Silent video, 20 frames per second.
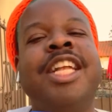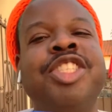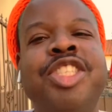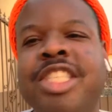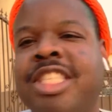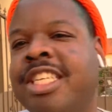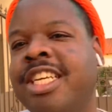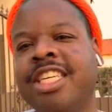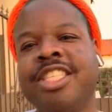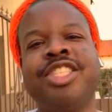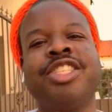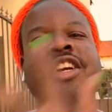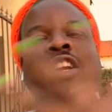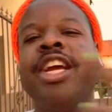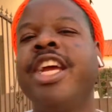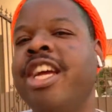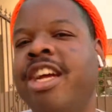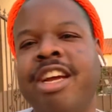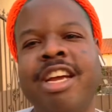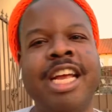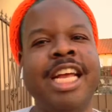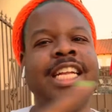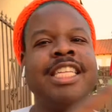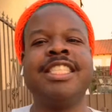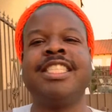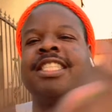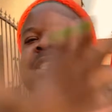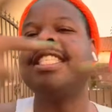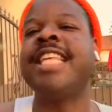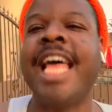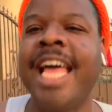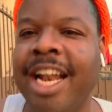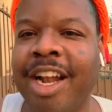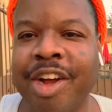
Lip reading: Just because you're here, it's set,